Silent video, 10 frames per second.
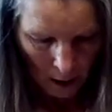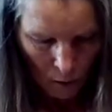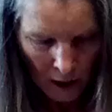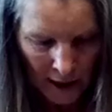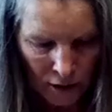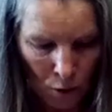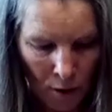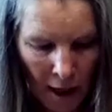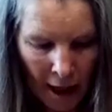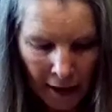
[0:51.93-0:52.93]
okay, so
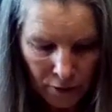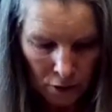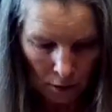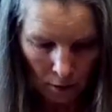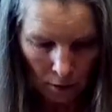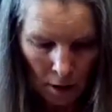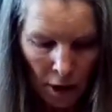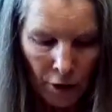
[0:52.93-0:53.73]
Cancer,